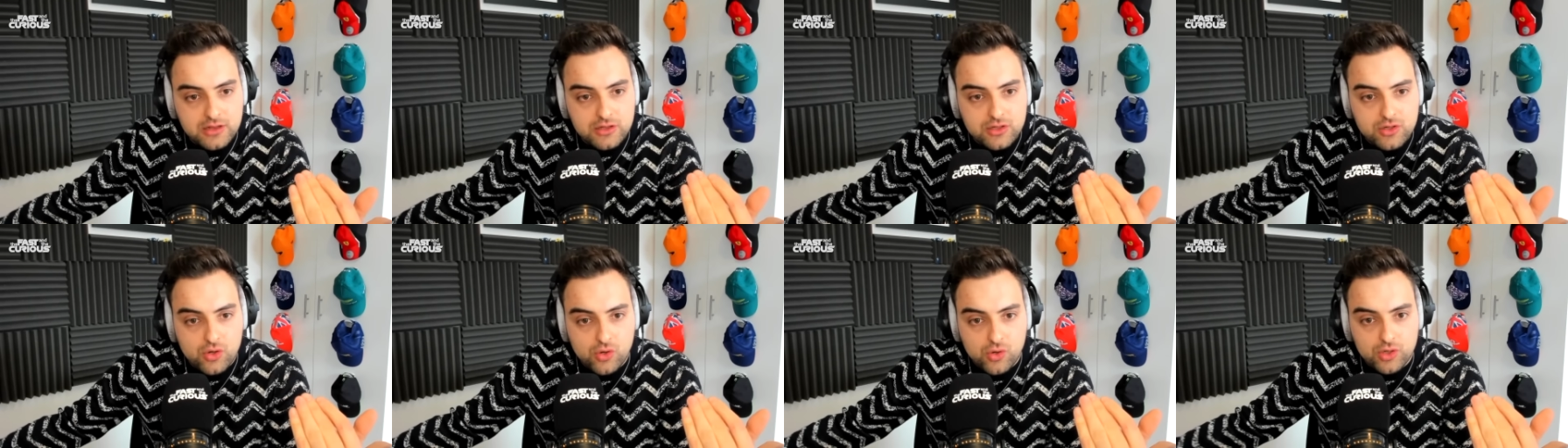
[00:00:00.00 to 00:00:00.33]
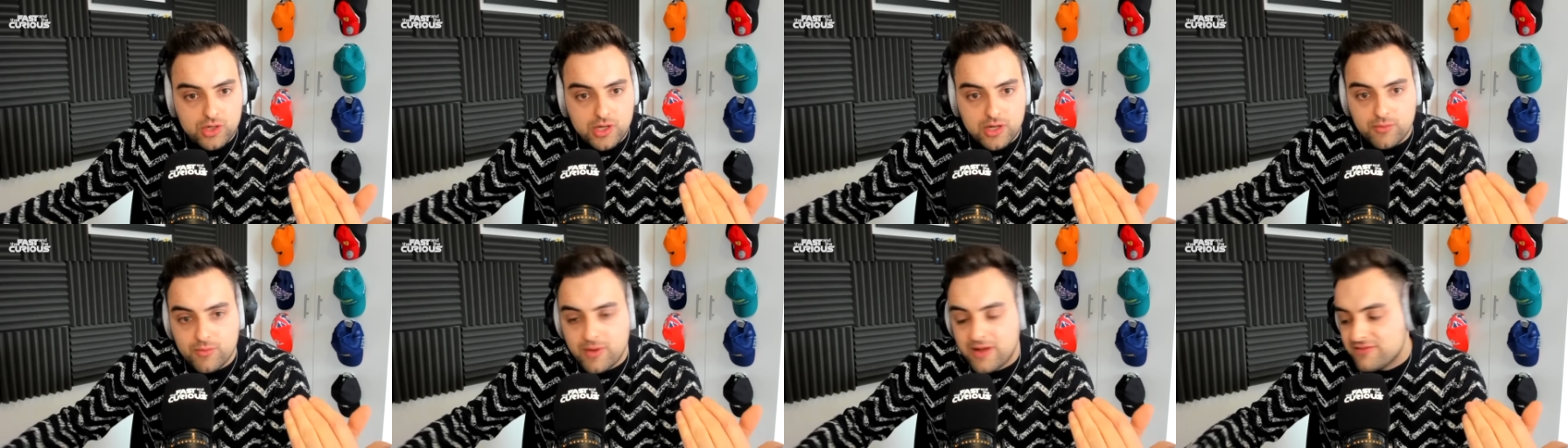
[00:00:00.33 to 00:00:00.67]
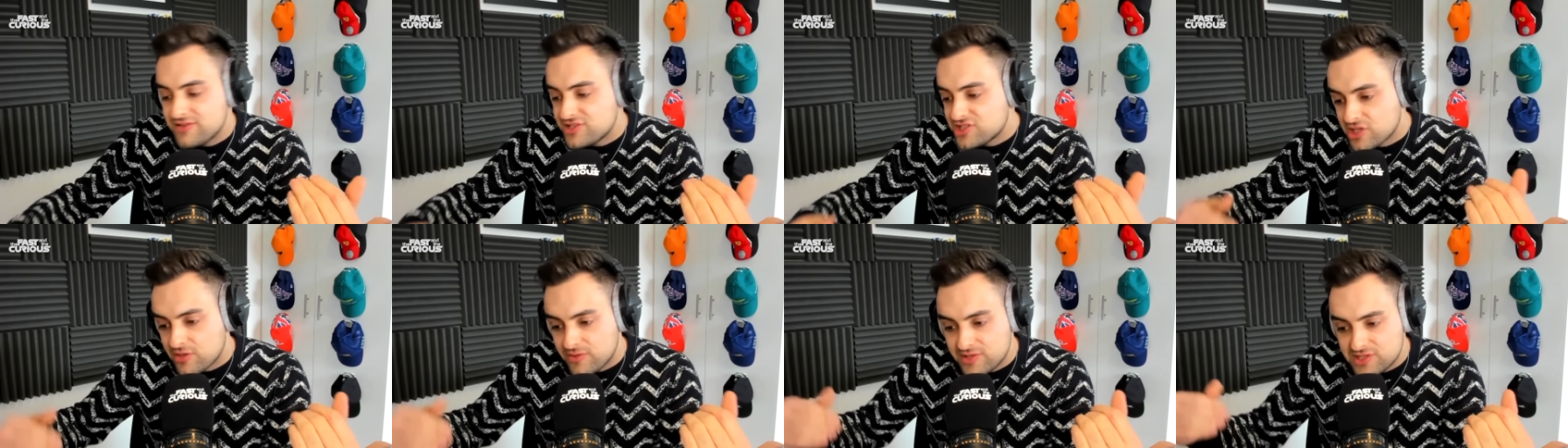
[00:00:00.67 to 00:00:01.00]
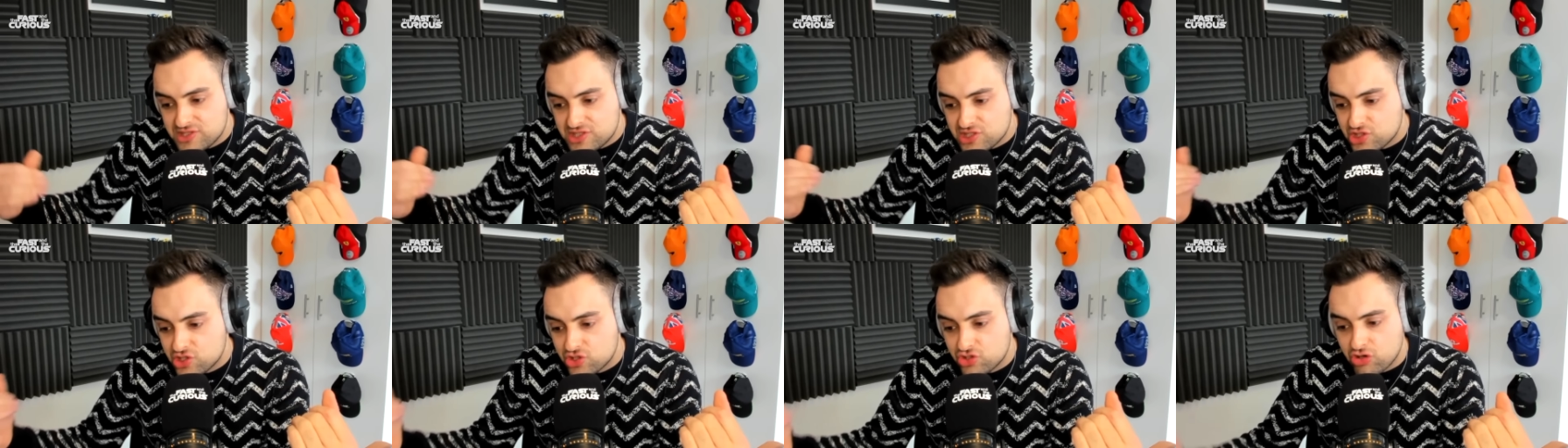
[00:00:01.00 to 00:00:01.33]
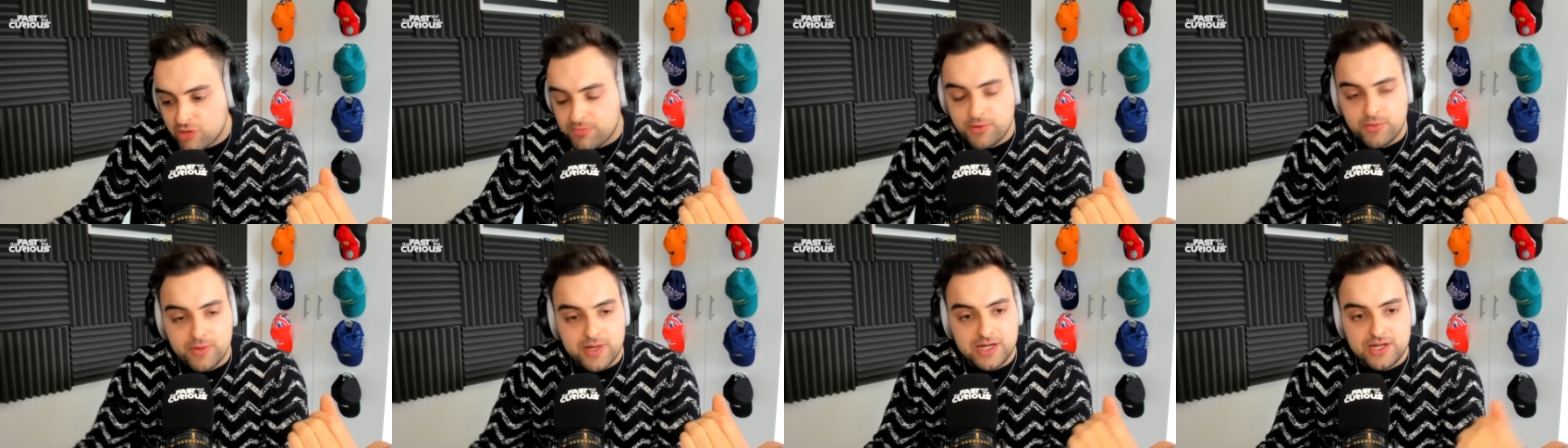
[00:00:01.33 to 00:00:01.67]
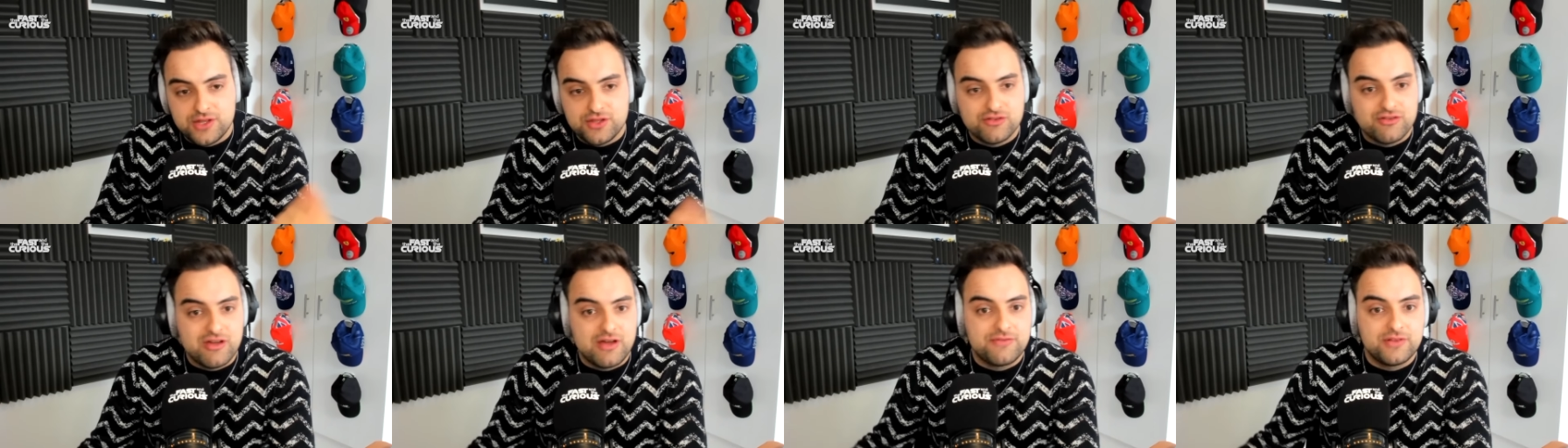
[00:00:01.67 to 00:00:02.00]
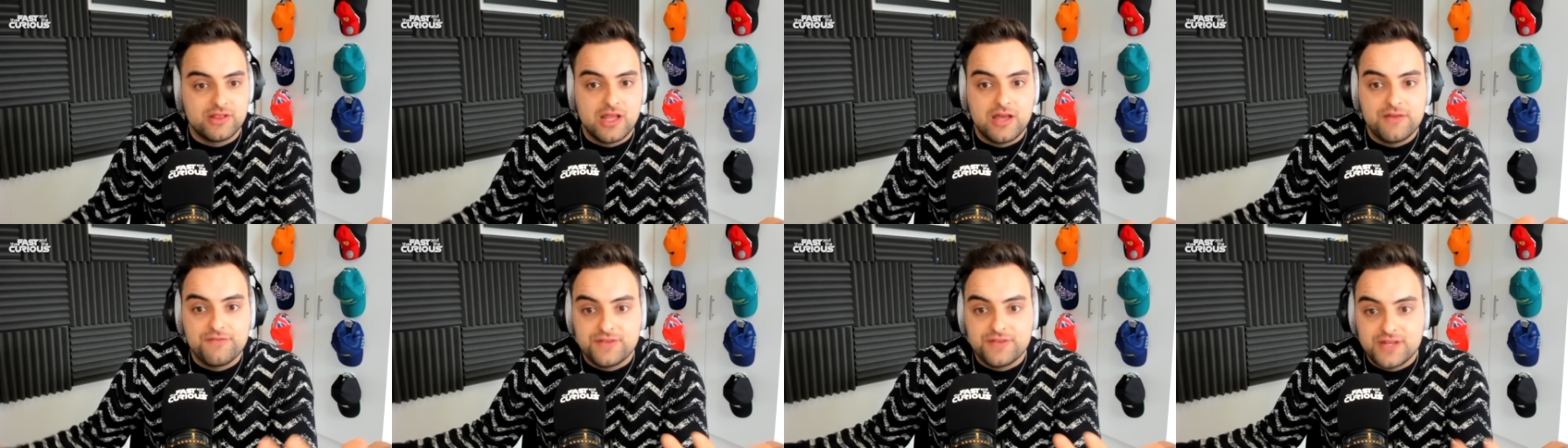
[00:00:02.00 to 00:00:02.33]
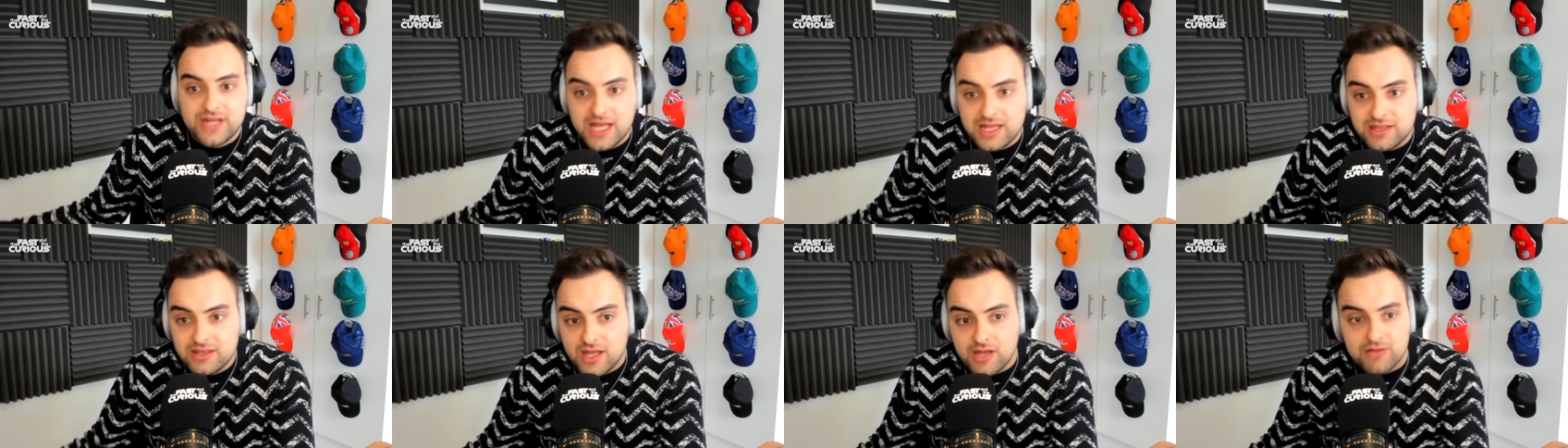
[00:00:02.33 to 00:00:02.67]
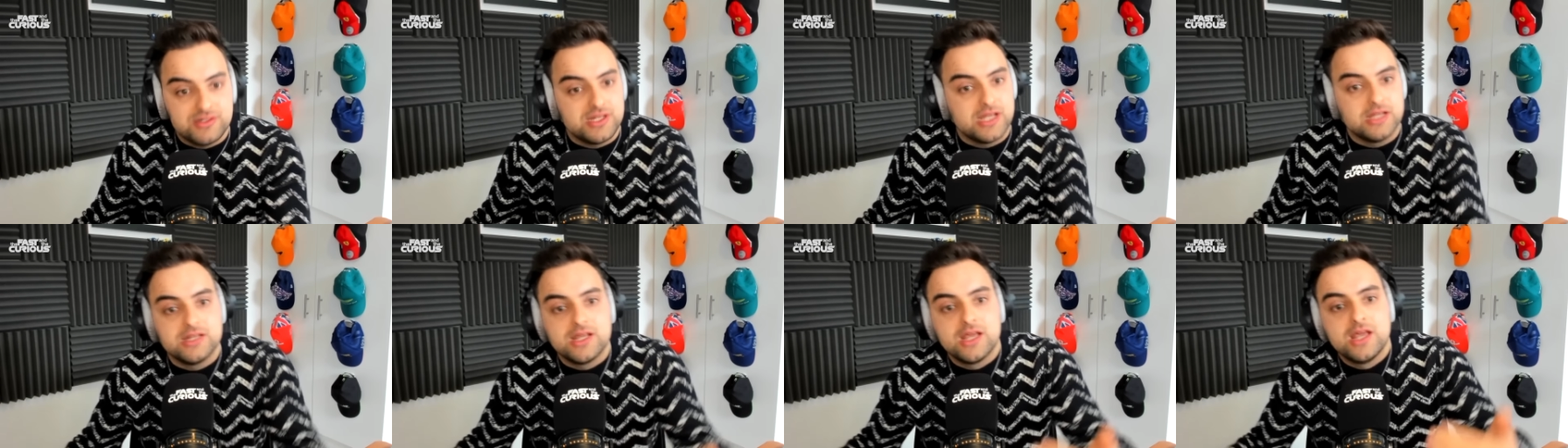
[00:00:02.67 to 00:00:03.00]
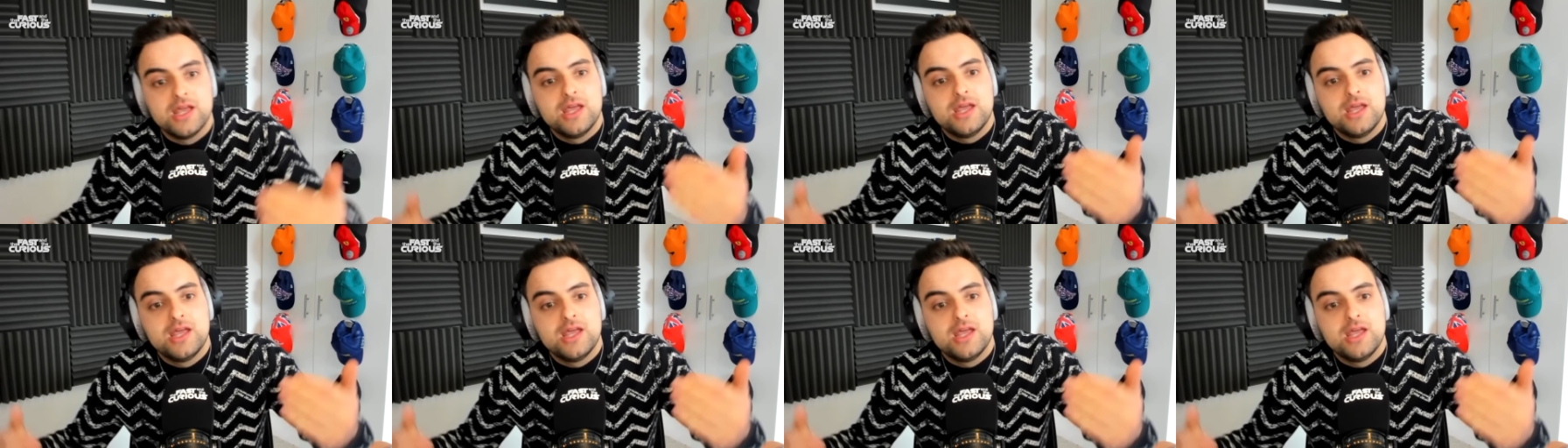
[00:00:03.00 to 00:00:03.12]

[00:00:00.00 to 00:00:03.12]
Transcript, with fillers: corner, where it's so easy to drop a wheel in the gravel like Fernando did.